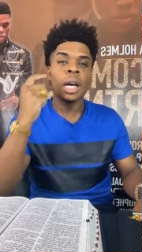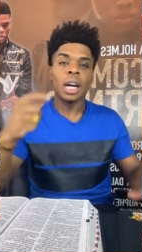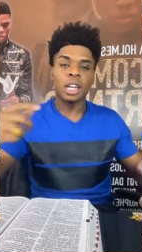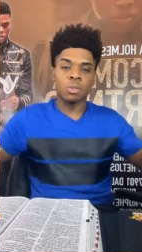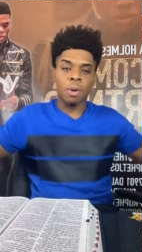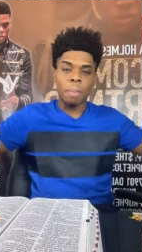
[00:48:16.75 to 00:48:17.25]

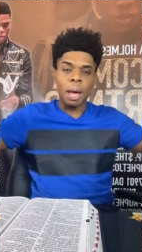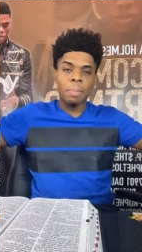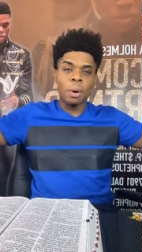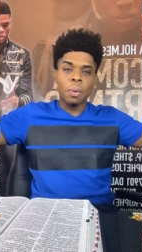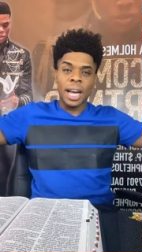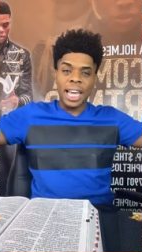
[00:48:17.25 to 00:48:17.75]
Because
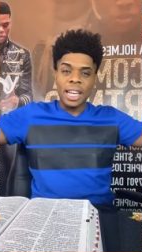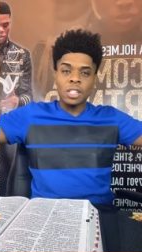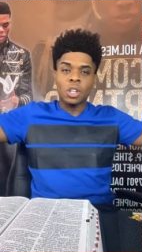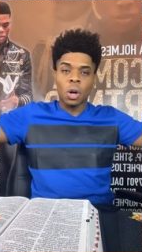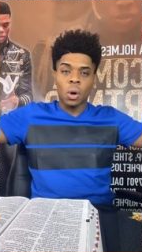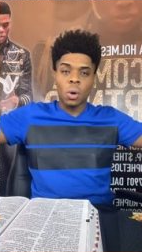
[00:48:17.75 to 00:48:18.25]
remember what he
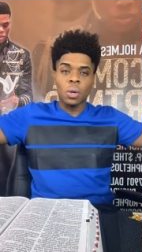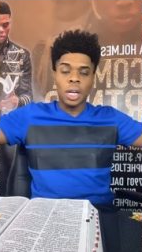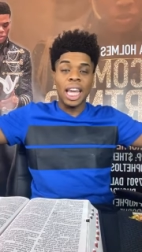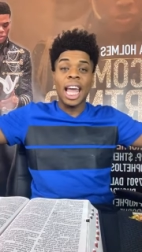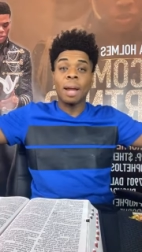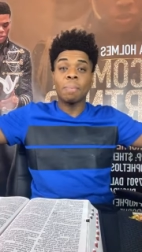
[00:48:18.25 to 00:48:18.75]
told,
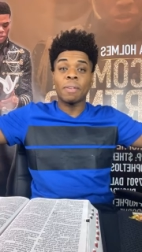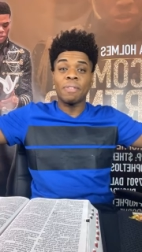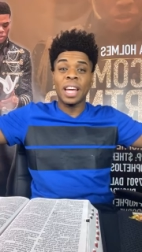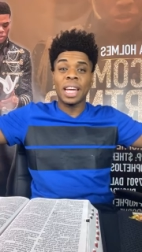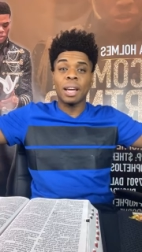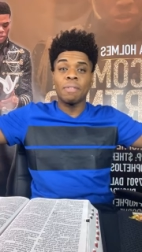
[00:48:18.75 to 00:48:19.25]
he had
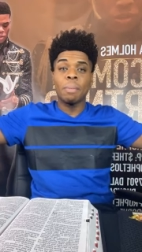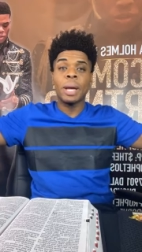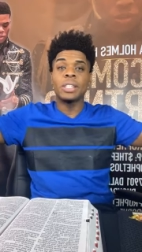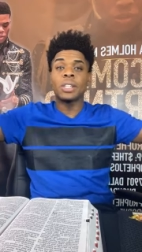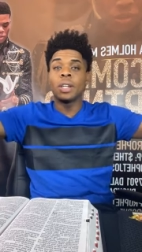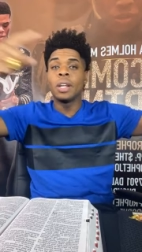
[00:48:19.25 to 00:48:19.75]
prophetic
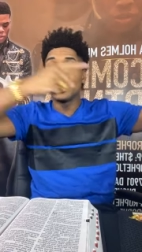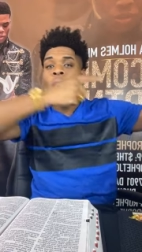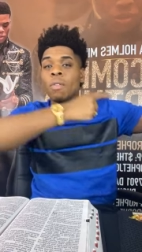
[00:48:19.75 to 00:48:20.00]
information.